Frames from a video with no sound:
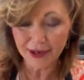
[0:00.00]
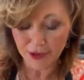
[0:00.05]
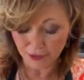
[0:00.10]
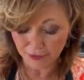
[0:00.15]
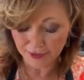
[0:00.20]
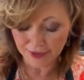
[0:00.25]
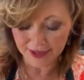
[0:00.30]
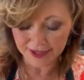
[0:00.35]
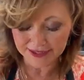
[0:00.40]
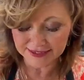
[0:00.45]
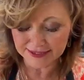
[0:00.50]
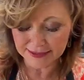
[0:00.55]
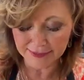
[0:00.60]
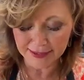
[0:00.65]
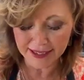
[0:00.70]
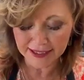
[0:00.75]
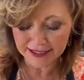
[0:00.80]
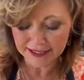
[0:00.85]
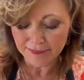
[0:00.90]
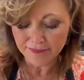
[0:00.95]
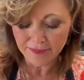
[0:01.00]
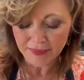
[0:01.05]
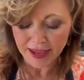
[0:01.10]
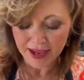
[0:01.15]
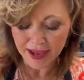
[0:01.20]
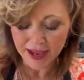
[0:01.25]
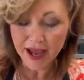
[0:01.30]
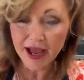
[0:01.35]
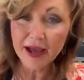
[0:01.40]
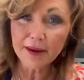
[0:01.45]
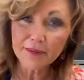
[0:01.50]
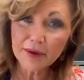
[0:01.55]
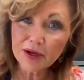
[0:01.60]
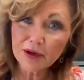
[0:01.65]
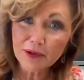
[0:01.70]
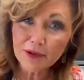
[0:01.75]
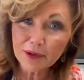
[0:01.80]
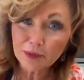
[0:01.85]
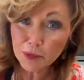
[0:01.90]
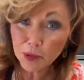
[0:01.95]
hello, Elizabeth.
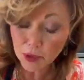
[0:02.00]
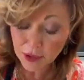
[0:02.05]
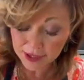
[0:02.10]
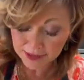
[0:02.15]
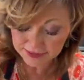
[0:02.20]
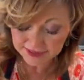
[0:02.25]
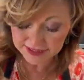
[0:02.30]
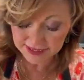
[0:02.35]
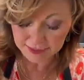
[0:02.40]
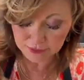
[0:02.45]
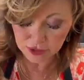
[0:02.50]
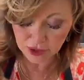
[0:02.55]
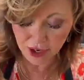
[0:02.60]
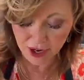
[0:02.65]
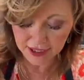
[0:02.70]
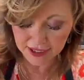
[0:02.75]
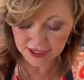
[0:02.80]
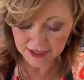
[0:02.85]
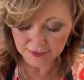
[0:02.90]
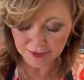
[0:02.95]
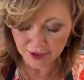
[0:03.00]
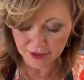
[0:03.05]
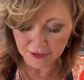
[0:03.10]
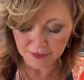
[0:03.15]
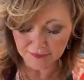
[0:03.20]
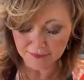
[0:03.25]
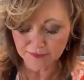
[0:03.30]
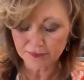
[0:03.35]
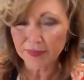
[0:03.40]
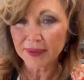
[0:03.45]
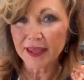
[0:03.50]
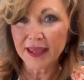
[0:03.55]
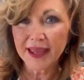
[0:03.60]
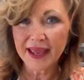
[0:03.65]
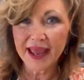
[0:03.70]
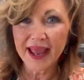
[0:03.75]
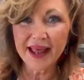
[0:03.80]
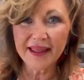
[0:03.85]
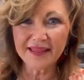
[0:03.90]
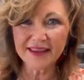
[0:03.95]
You know the roll-ups that I'm talking about?
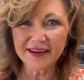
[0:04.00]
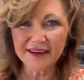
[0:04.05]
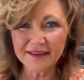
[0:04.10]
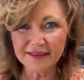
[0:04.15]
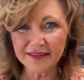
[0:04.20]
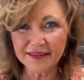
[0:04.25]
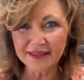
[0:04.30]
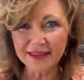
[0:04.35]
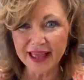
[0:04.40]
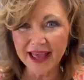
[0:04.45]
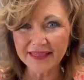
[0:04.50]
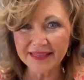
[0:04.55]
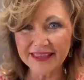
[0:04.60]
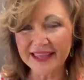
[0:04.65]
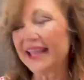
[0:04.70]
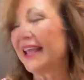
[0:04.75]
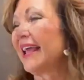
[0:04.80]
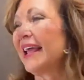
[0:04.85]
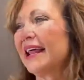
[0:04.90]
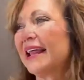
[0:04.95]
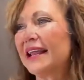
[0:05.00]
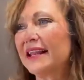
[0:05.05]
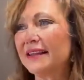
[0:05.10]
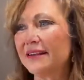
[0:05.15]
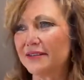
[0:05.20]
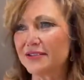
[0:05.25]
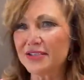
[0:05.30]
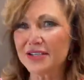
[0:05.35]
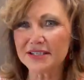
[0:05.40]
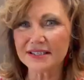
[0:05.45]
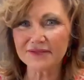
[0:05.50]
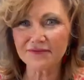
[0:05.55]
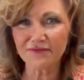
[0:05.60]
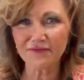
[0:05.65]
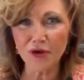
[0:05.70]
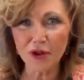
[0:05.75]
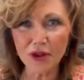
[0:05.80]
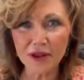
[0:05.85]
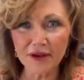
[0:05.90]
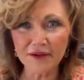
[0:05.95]
And they, at the end, they're just
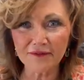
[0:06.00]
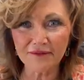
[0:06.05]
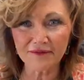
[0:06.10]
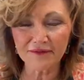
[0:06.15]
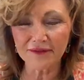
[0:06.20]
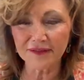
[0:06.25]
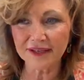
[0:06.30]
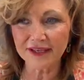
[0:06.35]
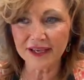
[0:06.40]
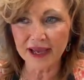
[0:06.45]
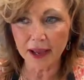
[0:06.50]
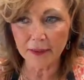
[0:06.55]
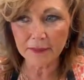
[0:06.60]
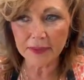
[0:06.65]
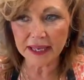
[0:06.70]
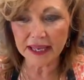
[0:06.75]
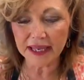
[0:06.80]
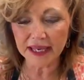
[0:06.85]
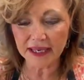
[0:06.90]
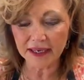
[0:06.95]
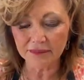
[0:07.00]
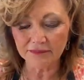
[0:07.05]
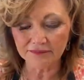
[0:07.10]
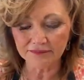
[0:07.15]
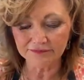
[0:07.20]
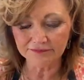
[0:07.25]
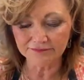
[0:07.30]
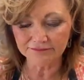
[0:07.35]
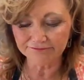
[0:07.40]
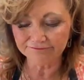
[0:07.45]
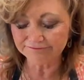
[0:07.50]
full of gummy